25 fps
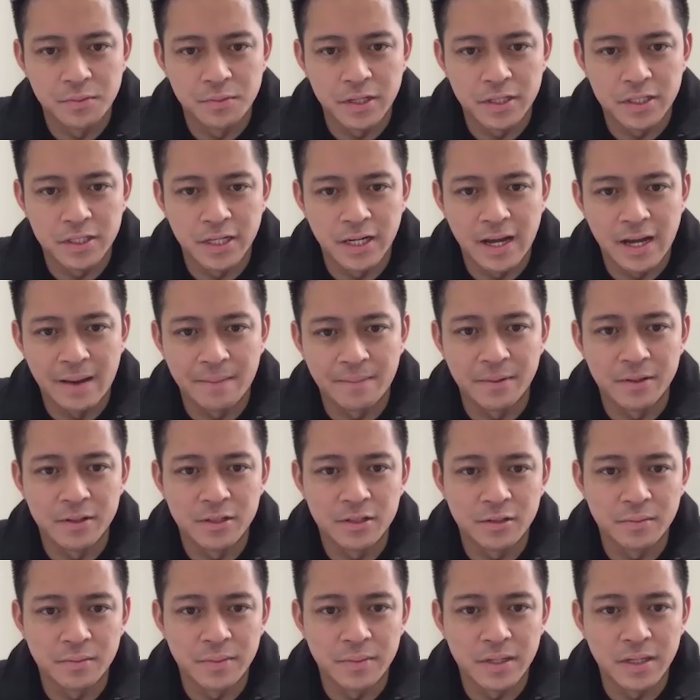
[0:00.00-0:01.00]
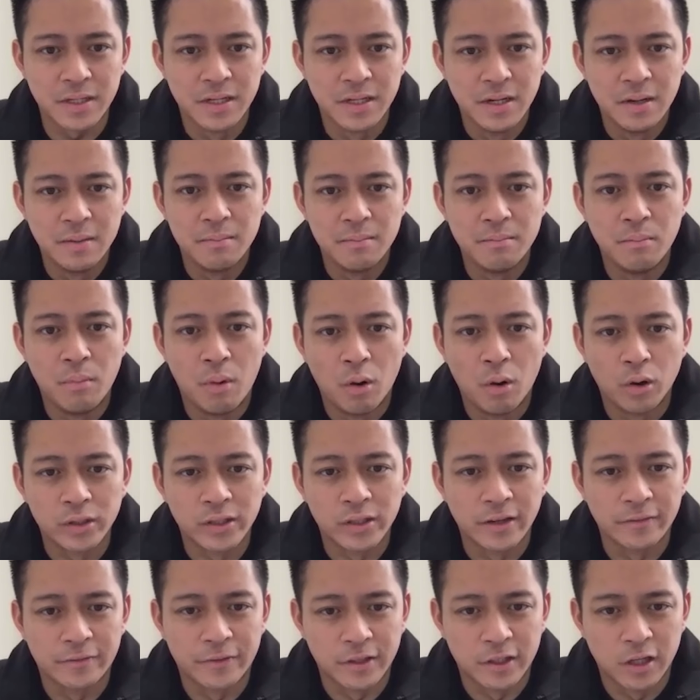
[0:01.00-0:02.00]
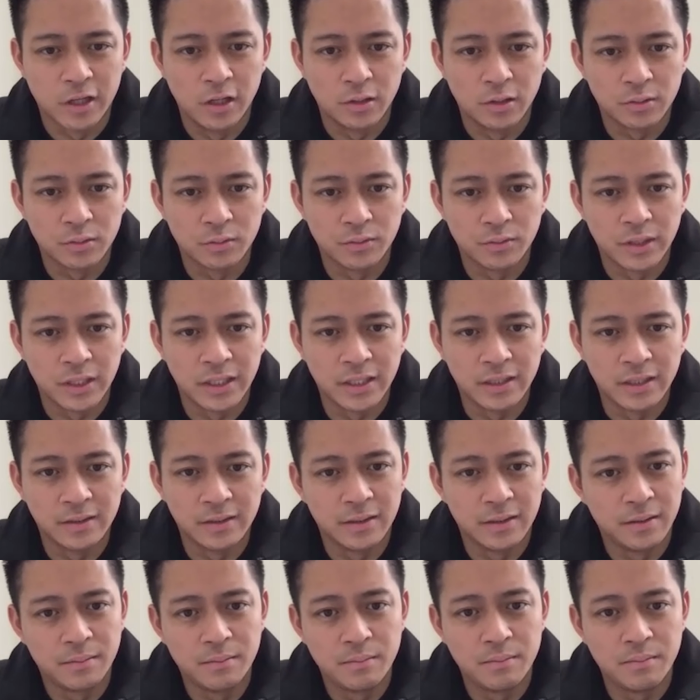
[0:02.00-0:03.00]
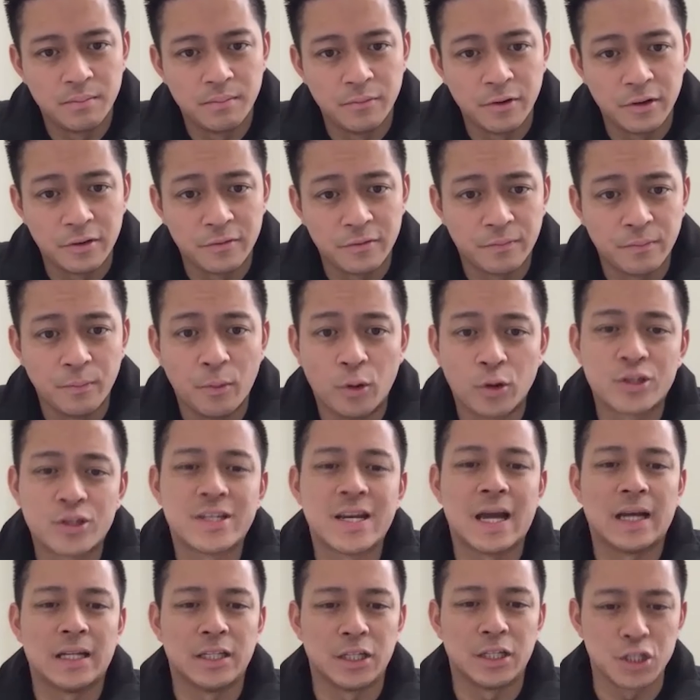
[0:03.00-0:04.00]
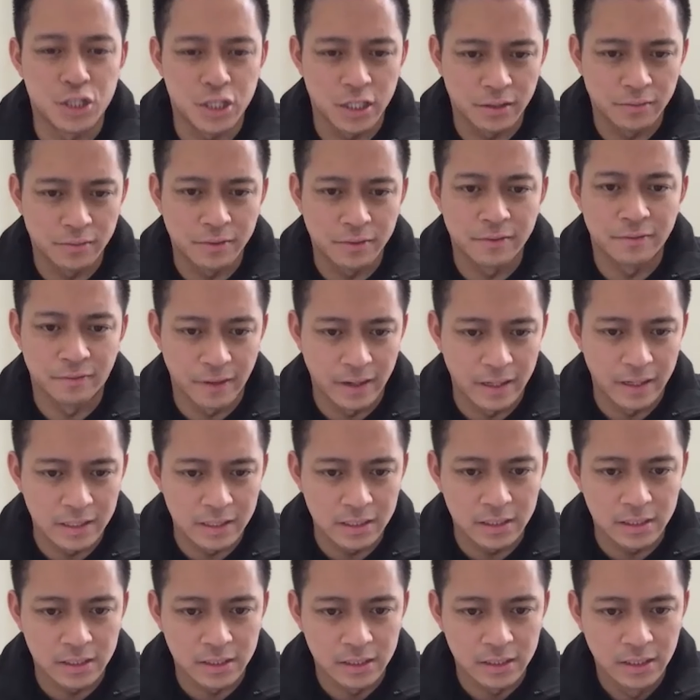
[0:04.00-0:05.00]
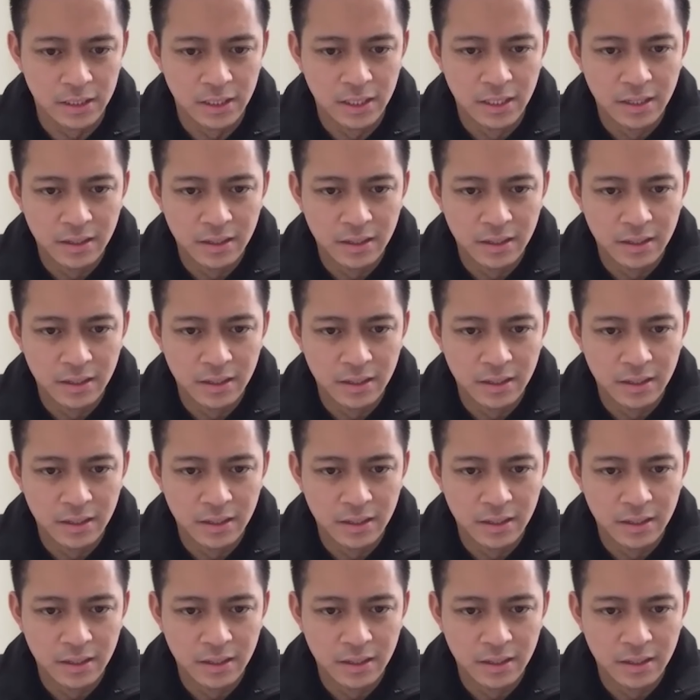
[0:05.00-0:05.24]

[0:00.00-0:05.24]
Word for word: which uh, happens to be more difficult with with more challenging with friends.